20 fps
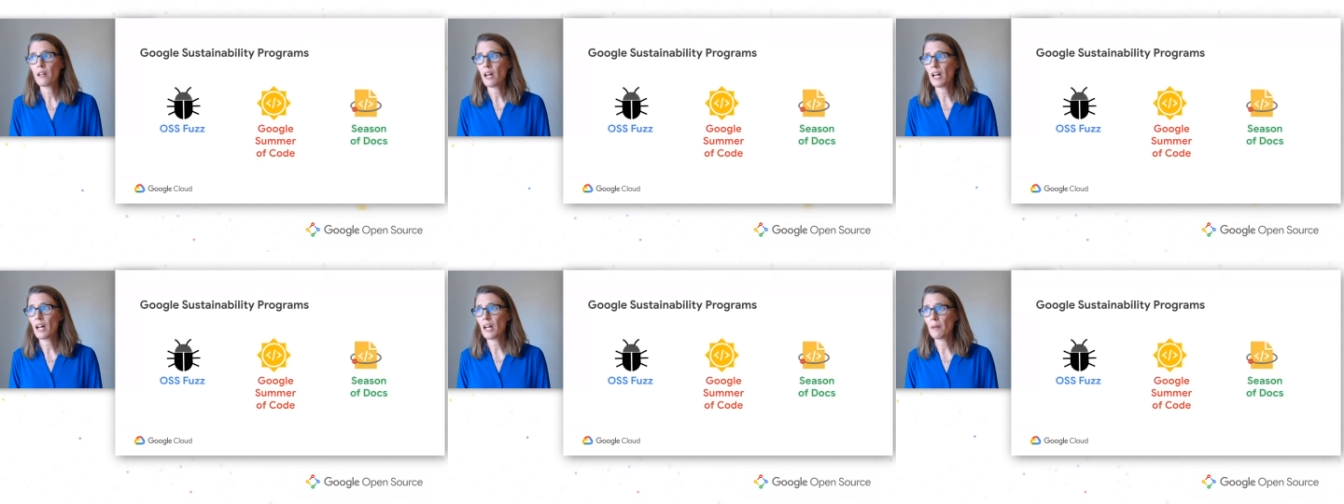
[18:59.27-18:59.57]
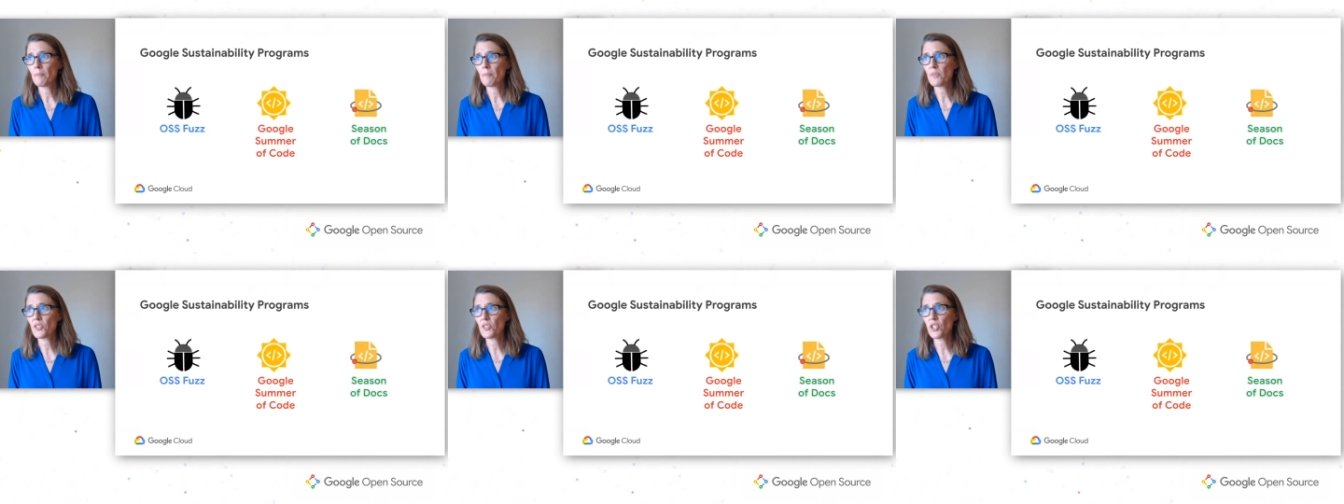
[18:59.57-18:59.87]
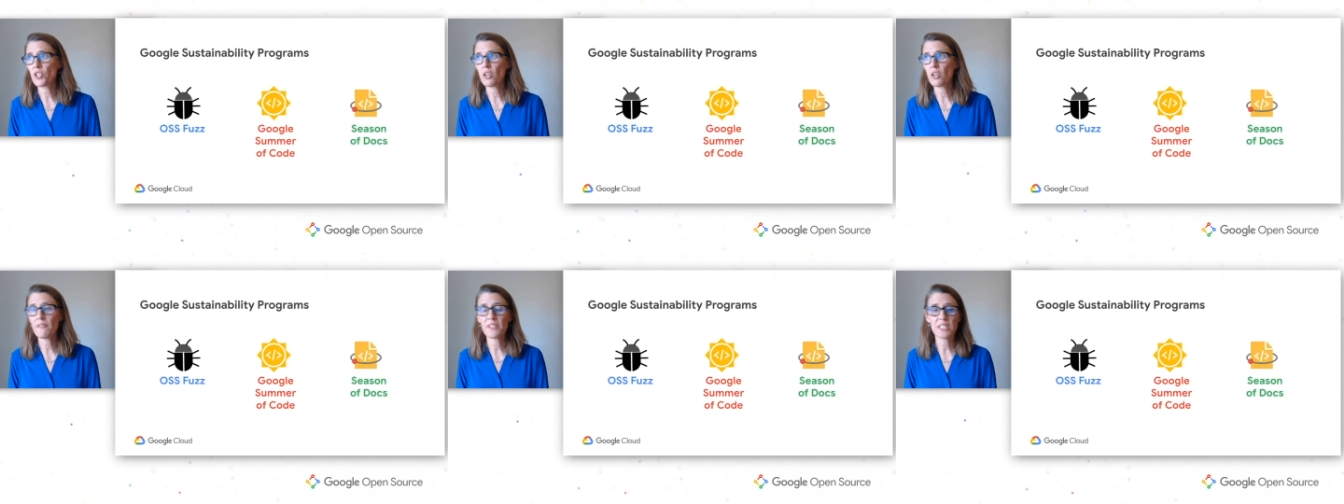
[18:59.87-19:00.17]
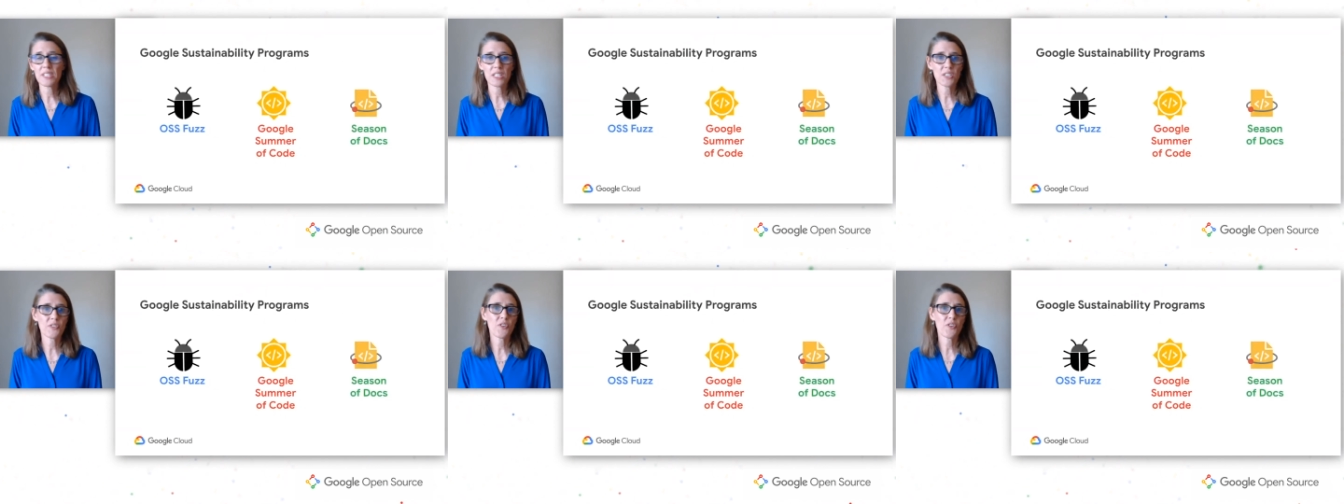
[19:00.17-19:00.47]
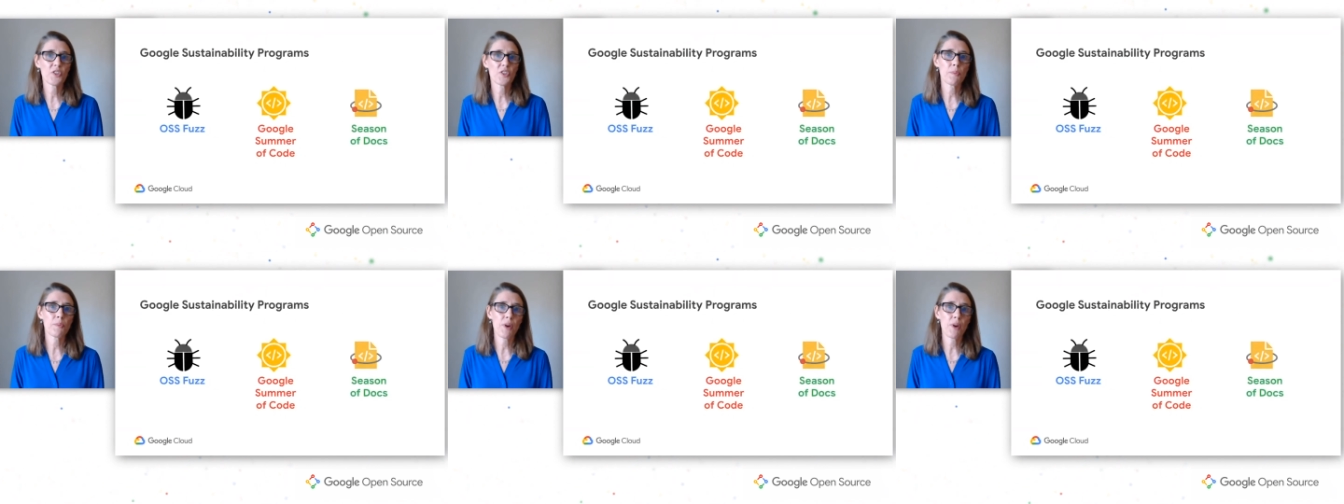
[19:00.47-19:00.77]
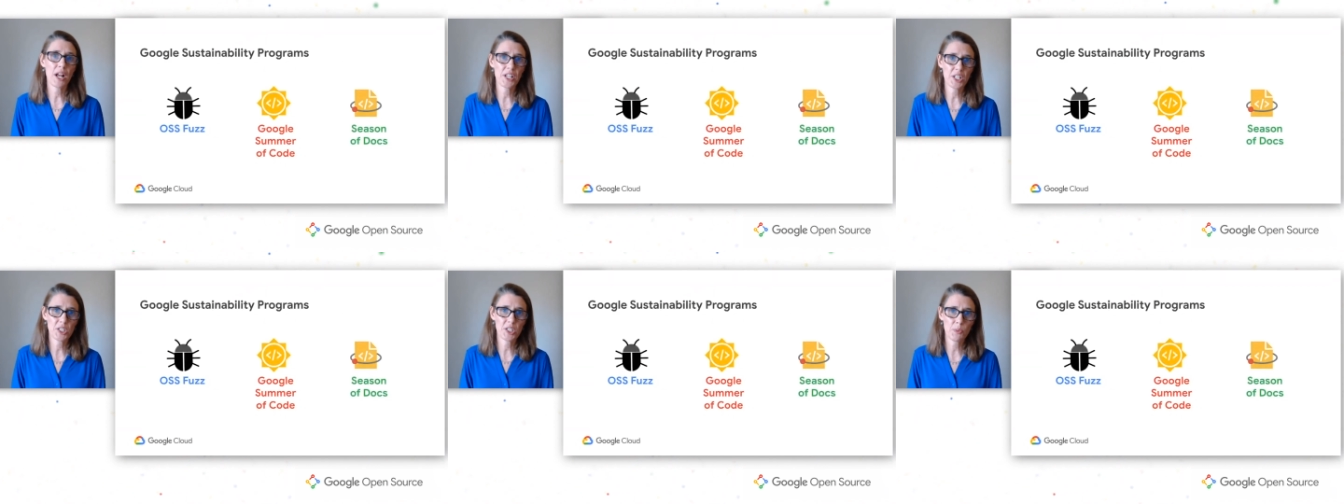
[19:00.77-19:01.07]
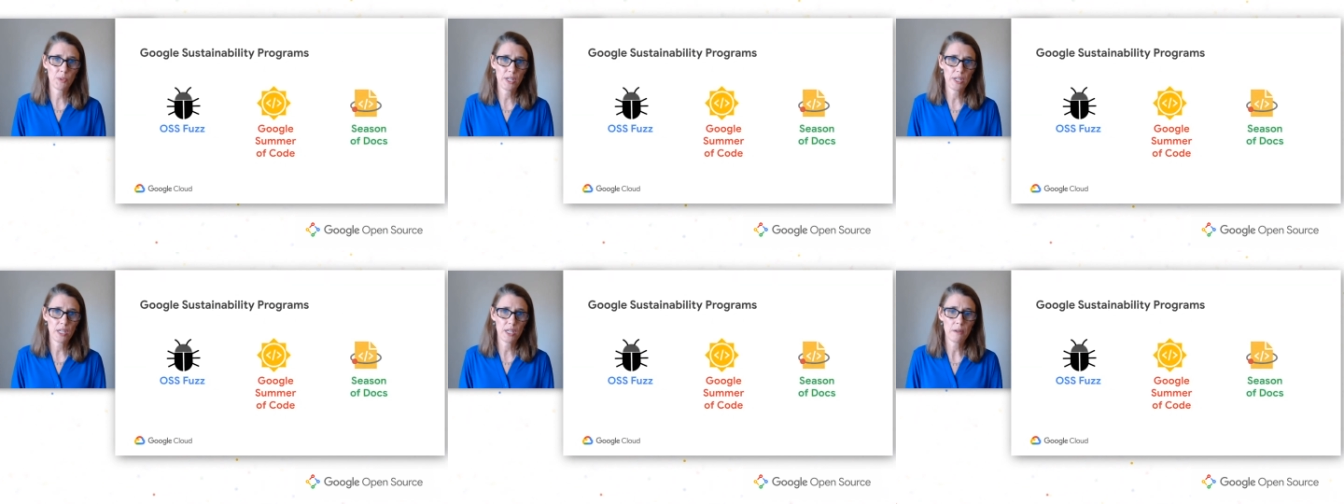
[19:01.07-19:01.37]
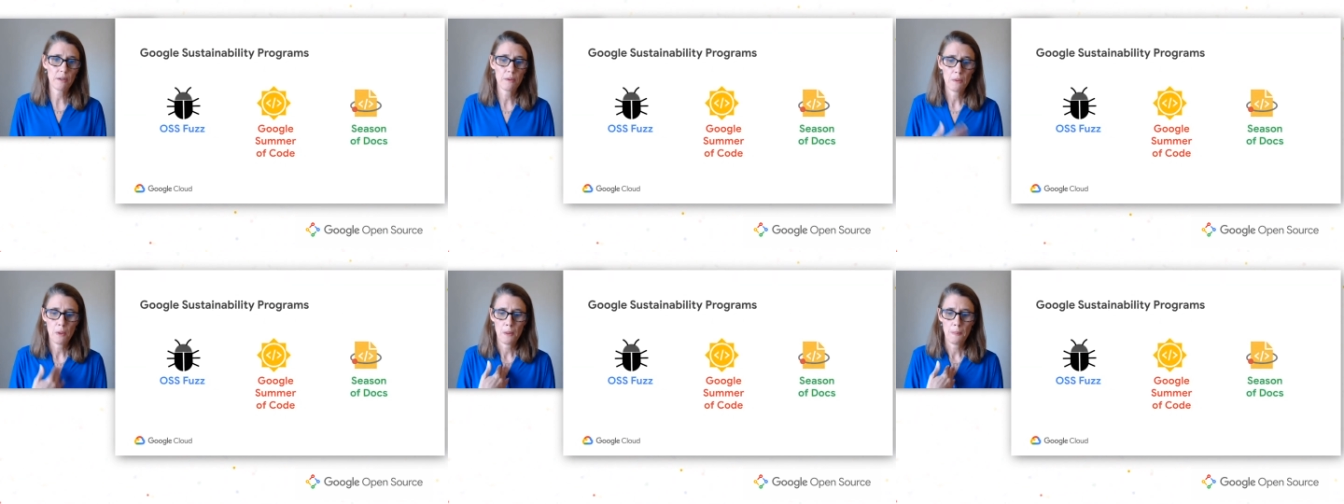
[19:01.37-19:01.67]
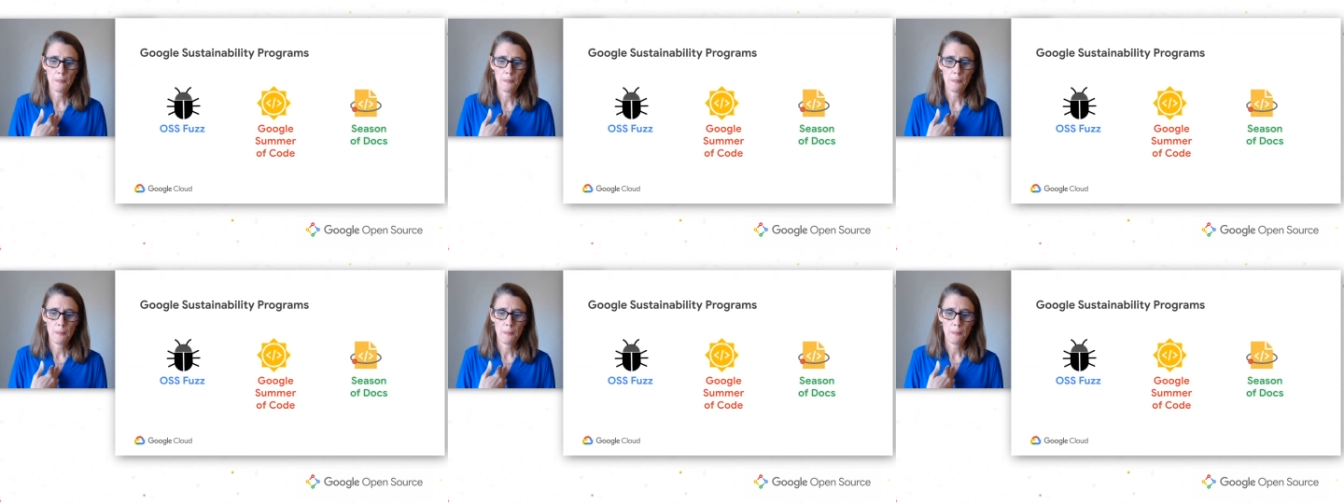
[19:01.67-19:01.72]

um, services for the projects we